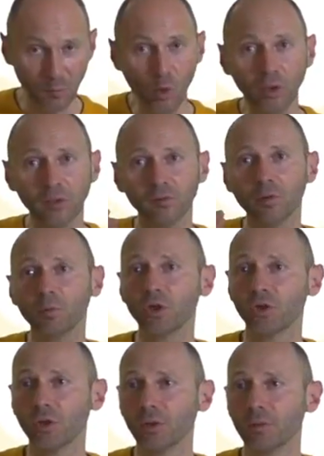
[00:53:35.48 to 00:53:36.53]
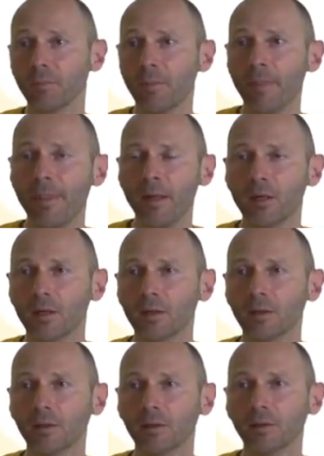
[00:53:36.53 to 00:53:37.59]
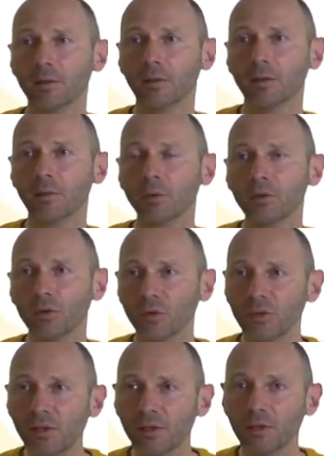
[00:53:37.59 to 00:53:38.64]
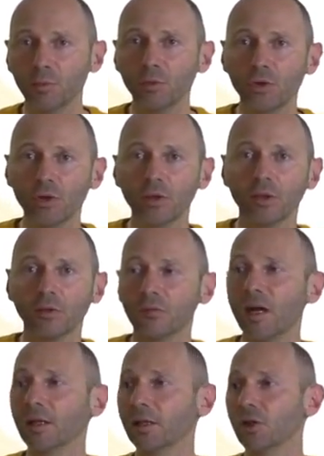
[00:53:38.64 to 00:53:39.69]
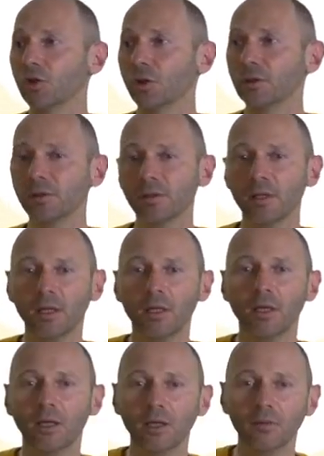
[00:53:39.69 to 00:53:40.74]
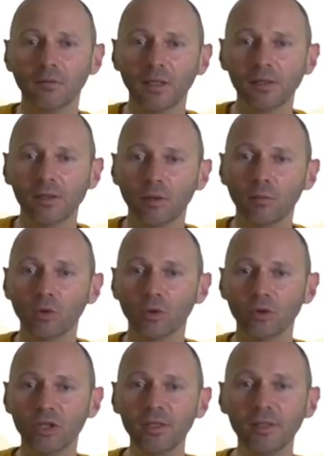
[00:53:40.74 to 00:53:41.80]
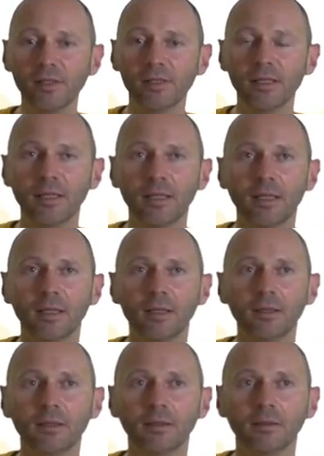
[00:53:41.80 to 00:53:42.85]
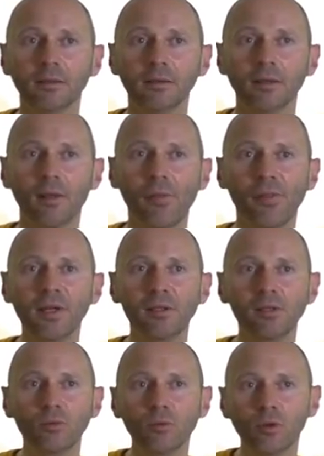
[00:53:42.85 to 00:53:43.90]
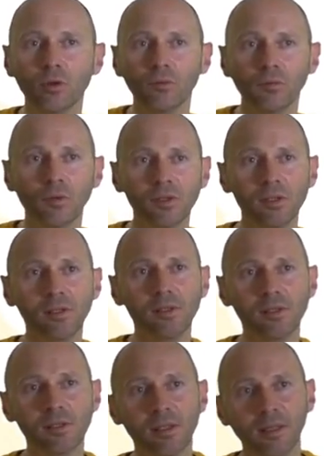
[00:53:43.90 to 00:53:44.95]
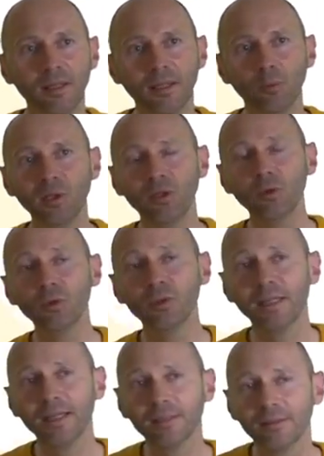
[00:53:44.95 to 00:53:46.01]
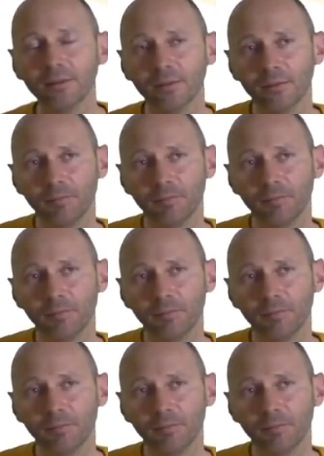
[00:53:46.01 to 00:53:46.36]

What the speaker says: more information about the distribution and variations of these homologies. Thanks to the fossils, we know that